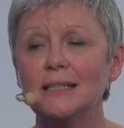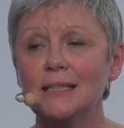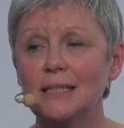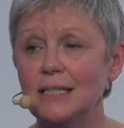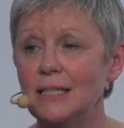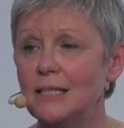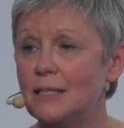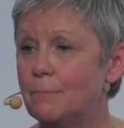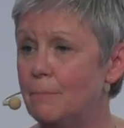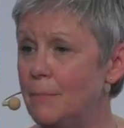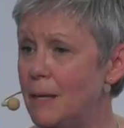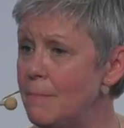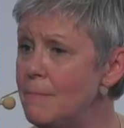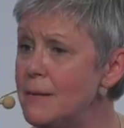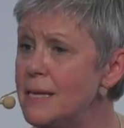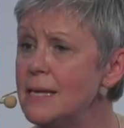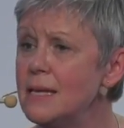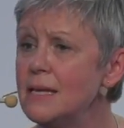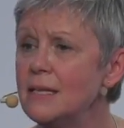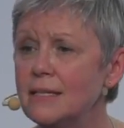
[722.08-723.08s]
that is
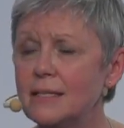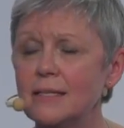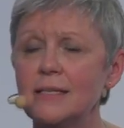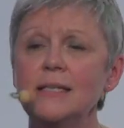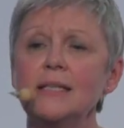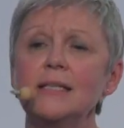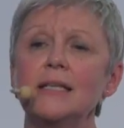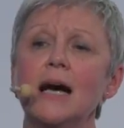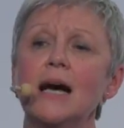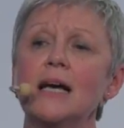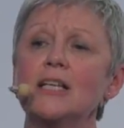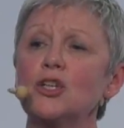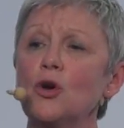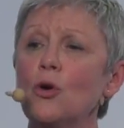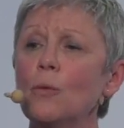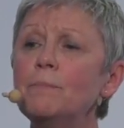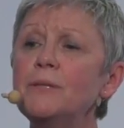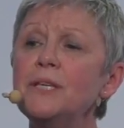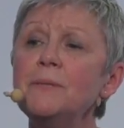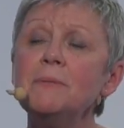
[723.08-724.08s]
maybe seen as
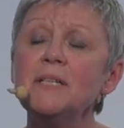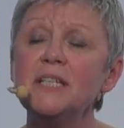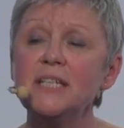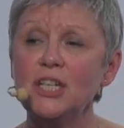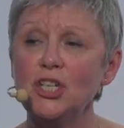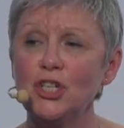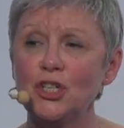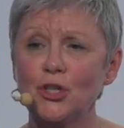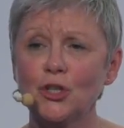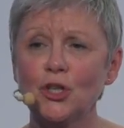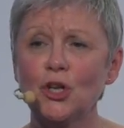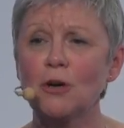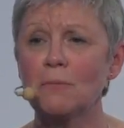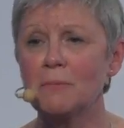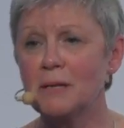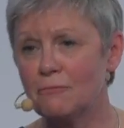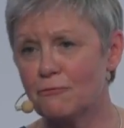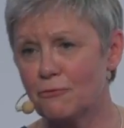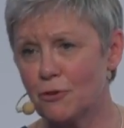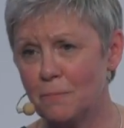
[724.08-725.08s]
optimization
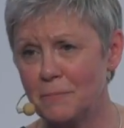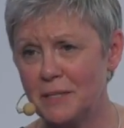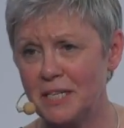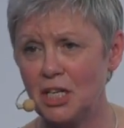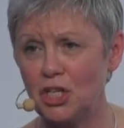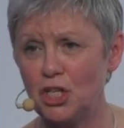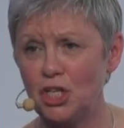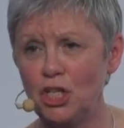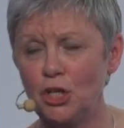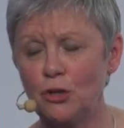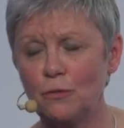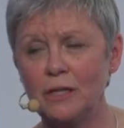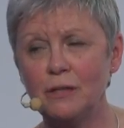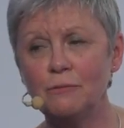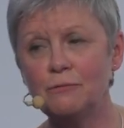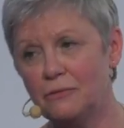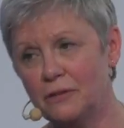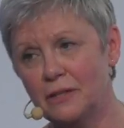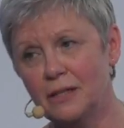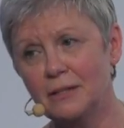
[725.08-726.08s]
coming from the
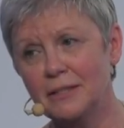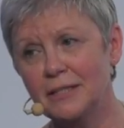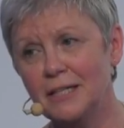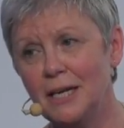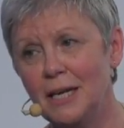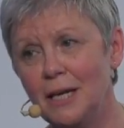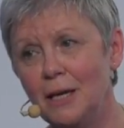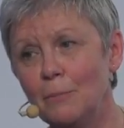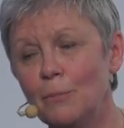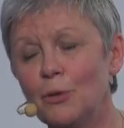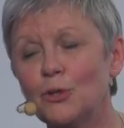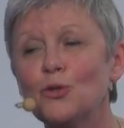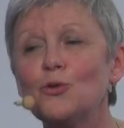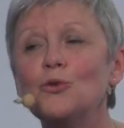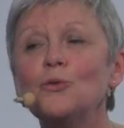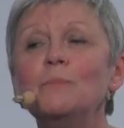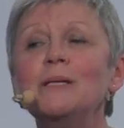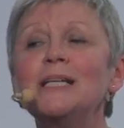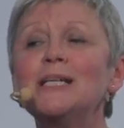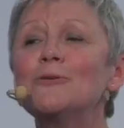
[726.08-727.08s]
engineering field, but
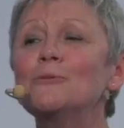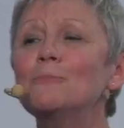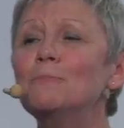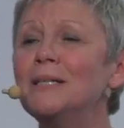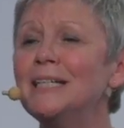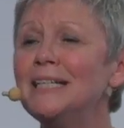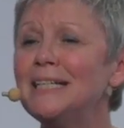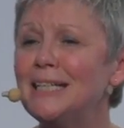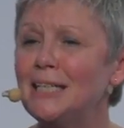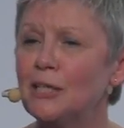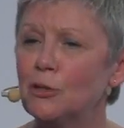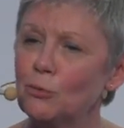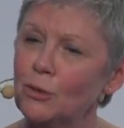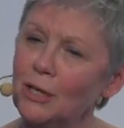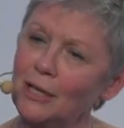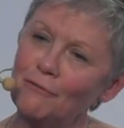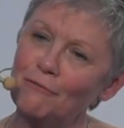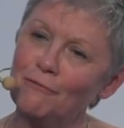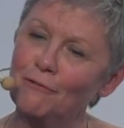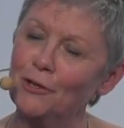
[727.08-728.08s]
could be completely
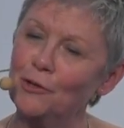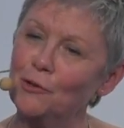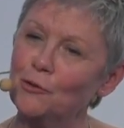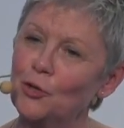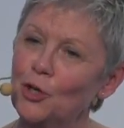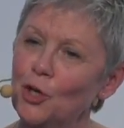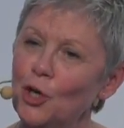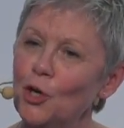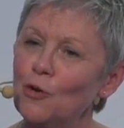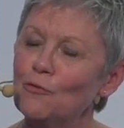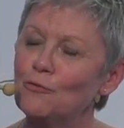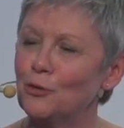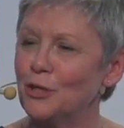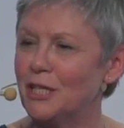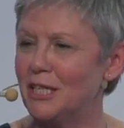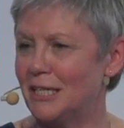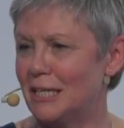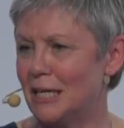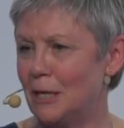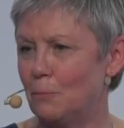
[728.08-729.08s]
relevant for
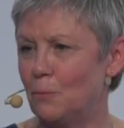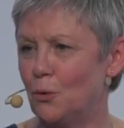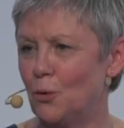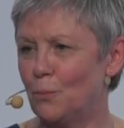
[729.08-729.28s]
design